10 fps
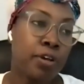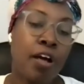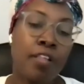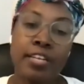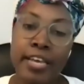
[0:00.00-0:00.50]

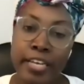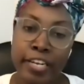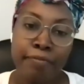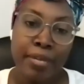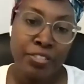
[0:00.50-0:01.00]
all the
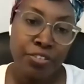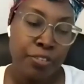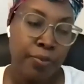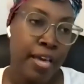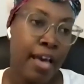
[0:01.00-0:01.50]
negative
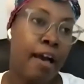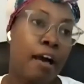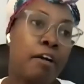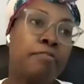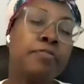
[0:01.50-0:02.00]
messages we
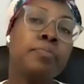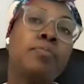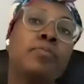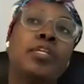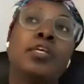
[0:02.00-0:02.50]
have
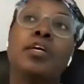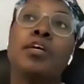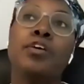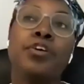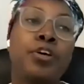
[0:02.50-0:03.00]

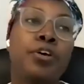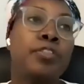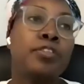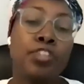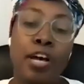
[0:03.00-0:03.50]
you know
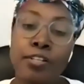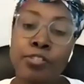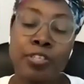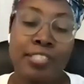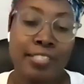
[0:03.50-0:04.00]
the child
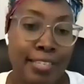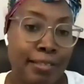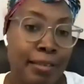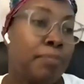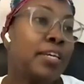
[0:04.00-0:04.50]
is going to say
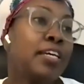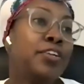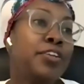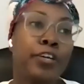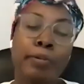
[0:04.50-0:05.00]
something
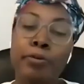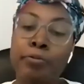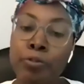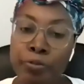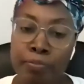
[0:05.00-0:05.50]
and you're going to be
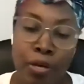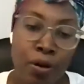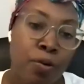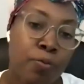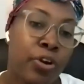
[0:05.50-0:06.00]
removed from the
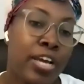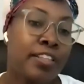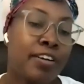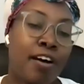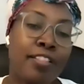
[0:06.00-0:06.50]
home
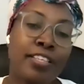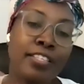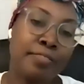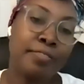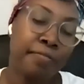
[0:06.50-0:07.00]
right there are all
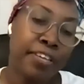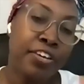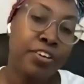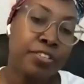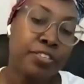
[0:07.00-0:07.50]
these
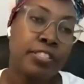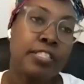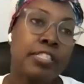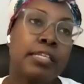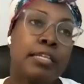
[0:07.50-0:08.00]
fears
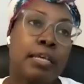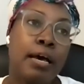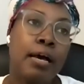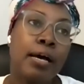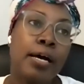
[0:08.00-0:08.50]

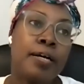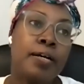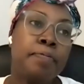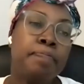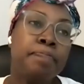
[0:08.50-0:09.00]

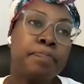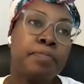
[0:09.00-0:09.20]
um,